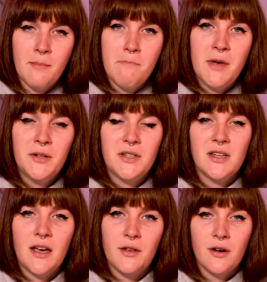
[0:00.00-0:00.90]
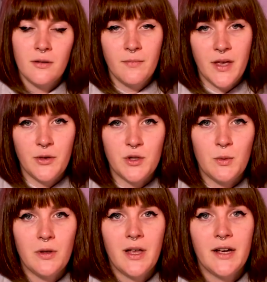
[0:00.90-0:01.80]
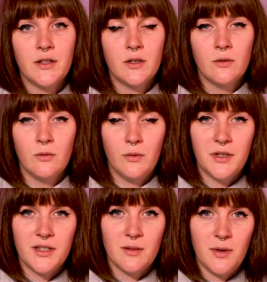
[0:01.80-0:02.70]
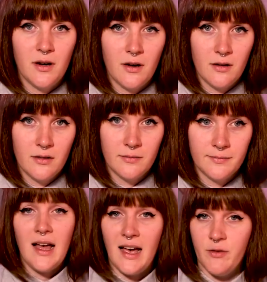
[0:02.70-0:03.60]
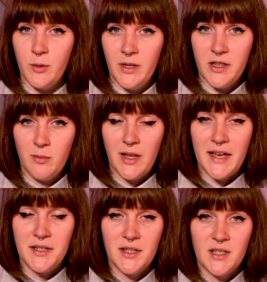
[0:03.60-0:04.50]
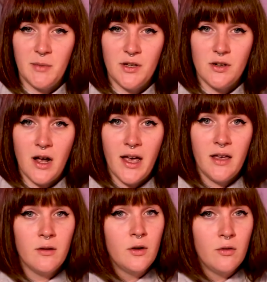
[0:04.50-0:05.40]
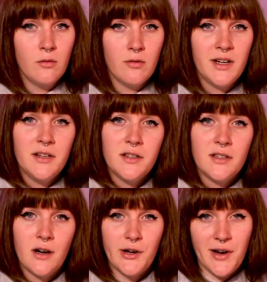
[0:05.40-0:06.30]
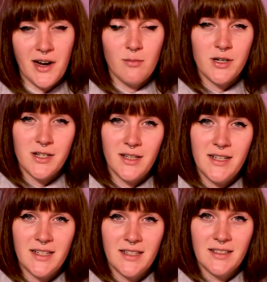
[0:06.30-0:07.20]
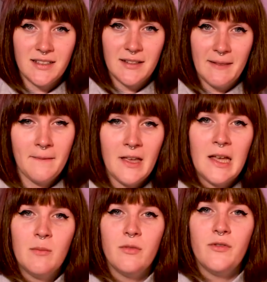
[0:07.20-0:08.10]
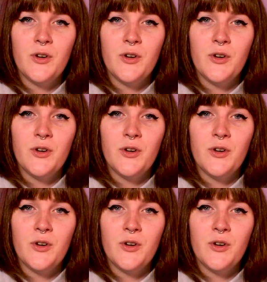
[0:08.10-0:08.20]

melt together and those mold lines will disappear. After we let the plastic cement dry, we're ready to start our airbrush glazing. But